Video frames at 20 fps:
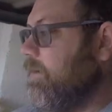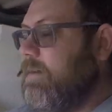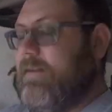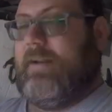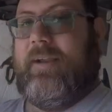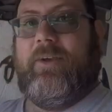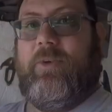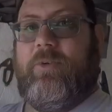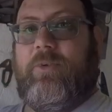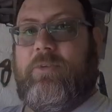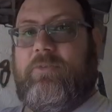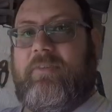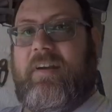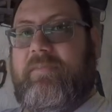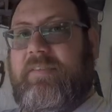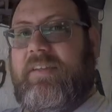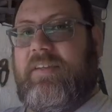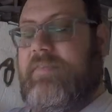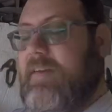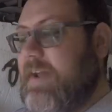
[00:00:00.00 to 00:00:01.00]
little
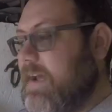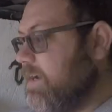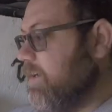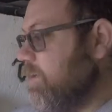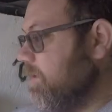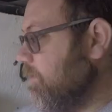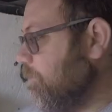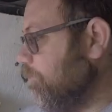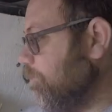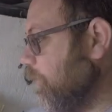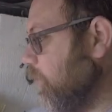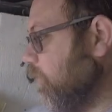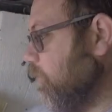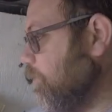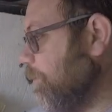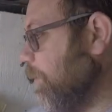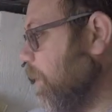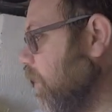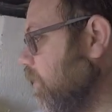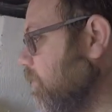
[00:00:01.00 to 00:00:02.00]
gravity fed blue
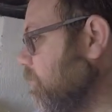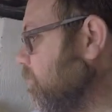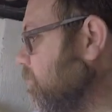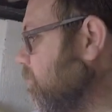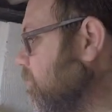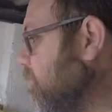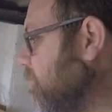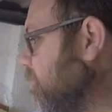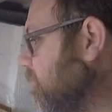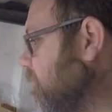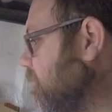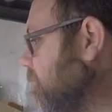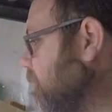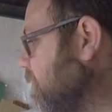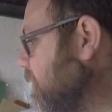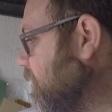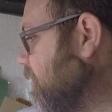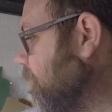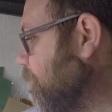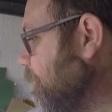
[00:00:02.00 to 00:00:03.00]
spot
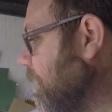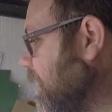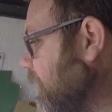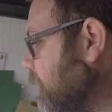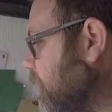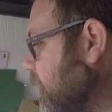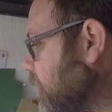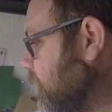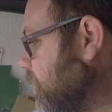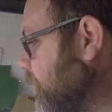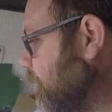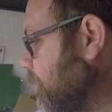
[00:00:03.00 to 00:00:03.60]
paint gun,